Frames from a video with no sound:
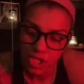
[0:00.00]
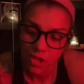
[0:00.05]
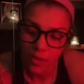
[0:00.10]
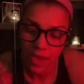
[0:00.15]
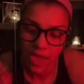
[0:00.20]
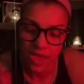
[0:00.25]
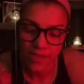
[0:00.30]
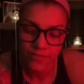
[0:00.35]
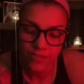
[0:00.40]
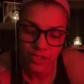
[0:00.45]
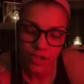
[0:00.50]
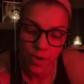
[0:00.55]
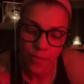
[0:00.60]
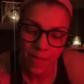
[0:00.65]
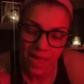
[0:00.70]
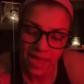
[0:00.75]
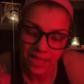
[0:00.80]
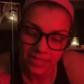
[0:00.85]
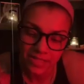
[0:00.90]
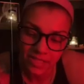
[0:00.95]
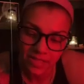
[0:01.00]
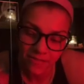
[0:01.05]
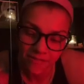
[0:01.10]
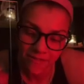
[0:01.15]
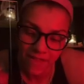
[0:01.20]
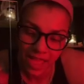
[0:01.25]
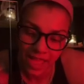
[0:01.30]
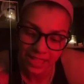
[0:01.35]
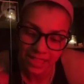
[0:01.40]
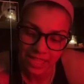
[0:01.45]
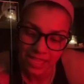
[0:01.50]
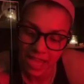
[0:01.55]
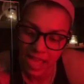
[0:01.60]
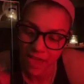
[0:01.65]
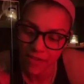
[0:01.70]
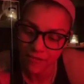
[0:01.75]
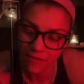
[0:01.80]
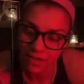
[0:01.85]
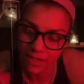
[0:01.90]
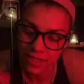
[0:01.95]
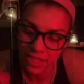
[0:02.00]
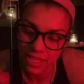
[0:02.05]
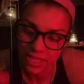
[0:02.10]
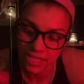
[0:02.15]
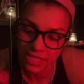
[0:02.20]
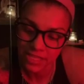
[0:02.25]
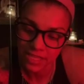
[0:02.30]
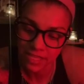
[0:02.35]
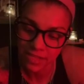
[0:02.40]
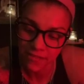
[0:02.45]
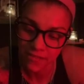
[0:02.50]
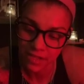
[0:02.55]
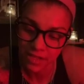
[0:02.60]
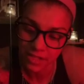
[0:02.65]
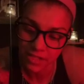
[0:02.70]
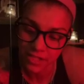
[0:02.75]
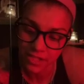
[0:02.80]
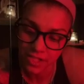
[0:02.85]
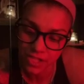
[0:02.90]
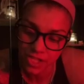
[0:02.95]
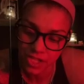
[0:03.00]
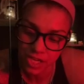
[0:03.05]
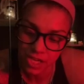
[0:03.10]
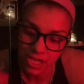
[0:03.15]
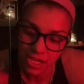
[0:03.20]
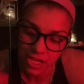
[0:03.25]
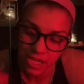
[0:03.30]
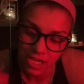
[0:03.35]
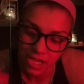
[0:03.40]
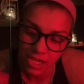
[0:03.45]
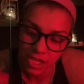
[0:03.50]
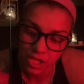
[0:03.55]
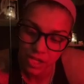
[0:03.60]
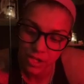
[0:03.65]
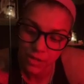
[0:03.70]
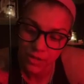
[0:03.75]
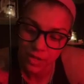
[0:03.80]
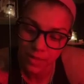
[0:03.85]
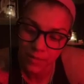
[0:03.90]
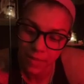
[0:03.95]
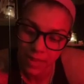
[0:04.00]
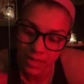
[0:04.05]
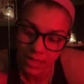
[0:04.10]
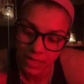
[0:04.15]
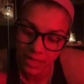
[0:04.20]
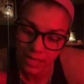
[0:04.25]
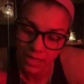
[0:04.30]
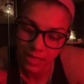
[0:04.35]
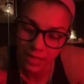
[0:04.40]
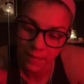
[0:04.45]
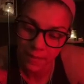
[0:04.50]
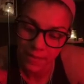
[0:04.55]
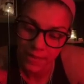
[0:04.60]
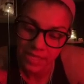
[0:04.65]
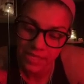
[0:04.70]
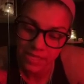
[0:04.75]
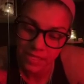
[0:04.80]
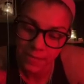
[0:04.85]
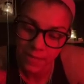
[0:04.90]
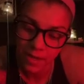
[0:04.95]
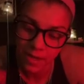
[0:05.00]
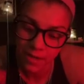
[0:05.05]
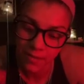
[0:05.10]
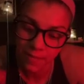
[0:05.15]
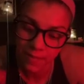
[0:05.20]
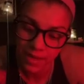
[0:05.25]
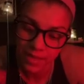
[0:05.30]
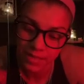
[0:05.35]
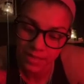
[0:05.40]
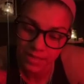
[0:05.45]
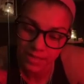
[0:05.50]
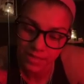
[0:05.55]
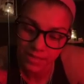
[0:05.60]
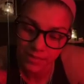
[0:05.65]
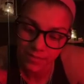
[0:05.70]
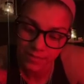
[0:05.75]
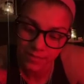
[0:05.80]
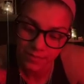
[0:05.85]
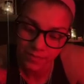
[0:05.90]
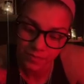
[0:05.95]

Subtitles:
You have to go back to the fact that everything is in the village, including money, is Spirit-based.